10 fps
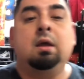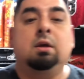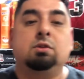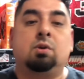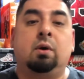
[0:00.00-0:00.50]

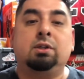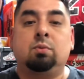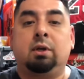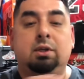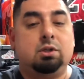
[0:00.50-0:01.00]
So I just
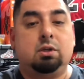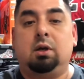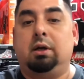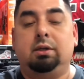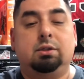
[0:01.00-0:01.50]
want to
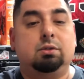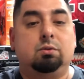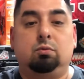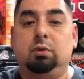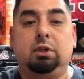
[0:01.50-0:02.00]
uh,
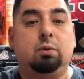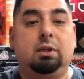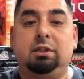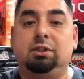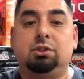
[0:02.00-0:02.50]
really
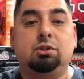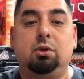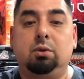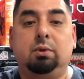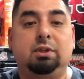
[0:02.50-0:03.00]
quickly just show
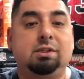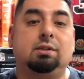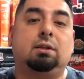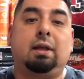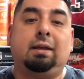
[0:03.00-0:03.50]
you what these
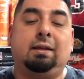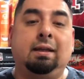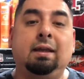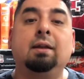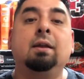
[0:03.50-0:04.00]
look like in
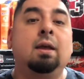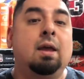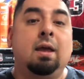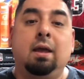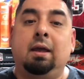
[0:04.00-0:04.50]
hand
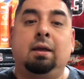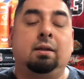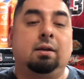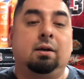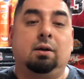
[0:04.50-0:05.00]

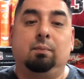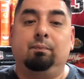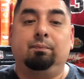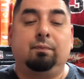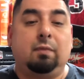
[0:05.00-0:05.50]
and, um,
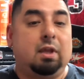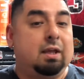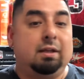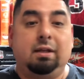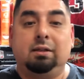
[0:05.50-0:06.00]

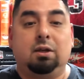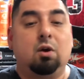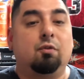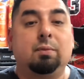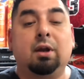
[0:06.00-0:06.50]
and, and go
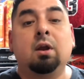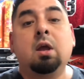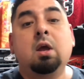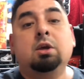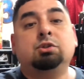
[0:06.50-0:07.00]
from there.
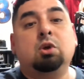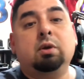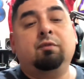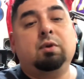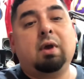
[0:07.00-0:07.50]
So
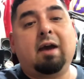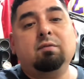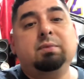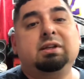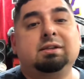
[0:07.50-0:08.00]
if you
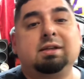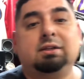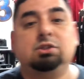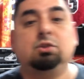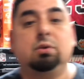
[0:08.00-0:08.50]
haven't been to
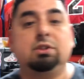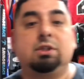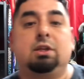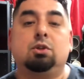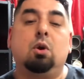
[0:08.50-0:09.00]
Texas Shoe
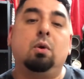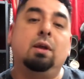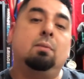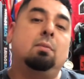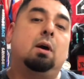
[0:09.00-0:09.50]
Exchange, go
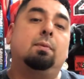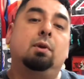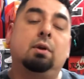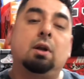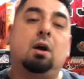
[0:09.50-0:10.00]
hit them up.
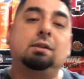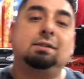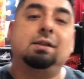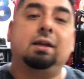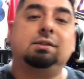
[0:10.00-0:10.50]
They're in
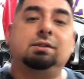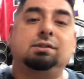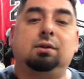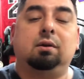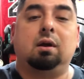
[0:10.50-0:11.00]
Austin, Texas.
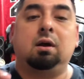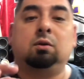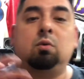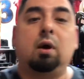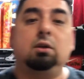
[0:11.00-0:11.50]
They're on
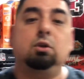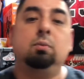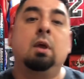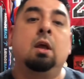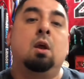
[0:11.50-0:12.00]

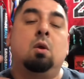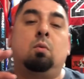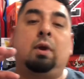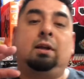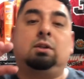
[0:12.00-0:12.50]
Guadalupe,
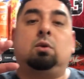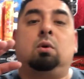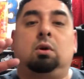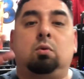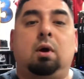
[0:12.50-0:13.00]
right at the
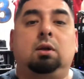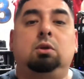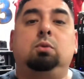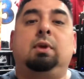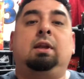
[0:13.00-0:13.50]
corner of
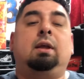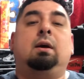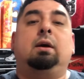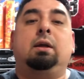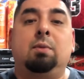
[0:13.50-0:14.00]
Guadalupe and
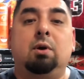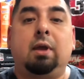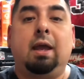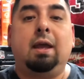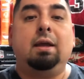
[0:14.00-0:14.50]
uh,
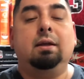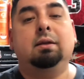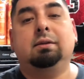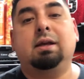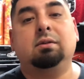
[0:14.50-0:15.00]
MLK,
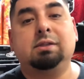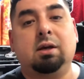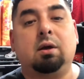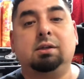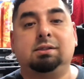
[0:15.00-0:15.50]

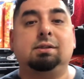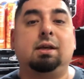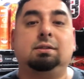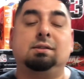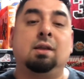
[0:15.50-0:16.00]
downtown Austin,
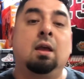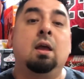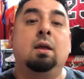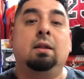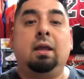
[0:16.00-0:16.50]
Texas.
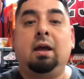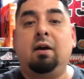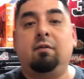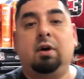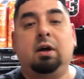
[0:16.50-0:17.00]
They
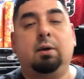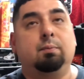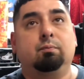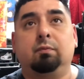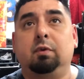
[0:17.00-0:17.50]
have
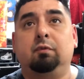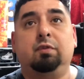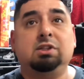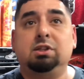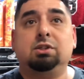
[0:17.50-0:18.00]
um,
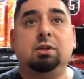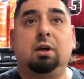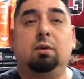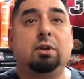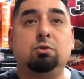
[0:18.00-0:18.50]
vintage
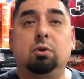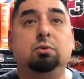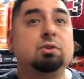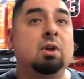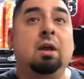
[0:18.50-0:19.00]
uh,
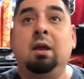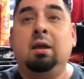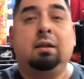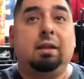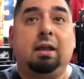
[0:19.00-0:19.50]
retros.
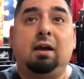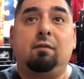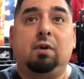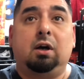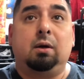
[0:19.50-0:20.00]
They
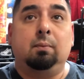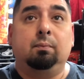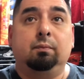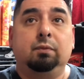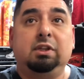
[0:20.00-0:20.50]
have
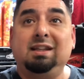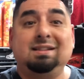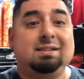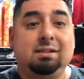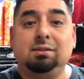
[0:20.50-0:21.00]
um,
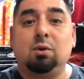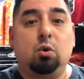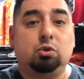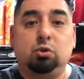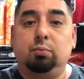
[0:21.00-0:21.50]
Yeezys,
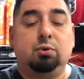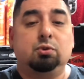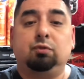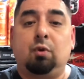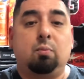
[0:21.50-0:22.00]
Ultra
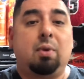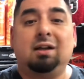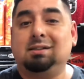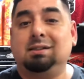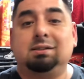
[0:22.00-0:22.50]
Boost,
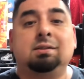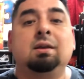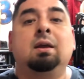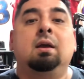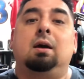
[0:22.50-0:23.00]
Foamposites.
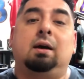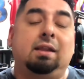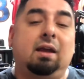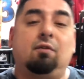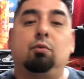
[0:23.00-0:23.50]
Uh, they
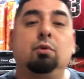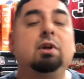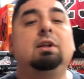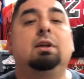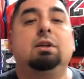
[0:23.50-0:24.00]
have a
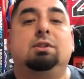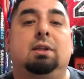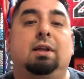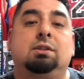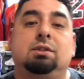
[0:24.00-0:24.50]
really good
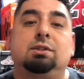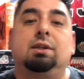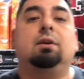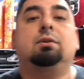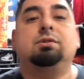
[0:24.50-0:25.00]
selection of
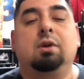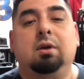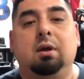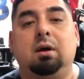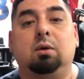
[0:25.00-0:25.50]
sneakers.
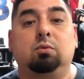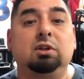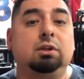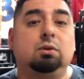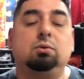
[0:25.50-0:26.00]
A
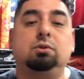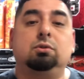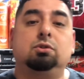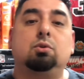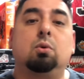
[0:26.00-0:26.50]
really cool
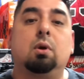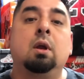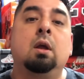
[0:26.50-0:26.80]
store.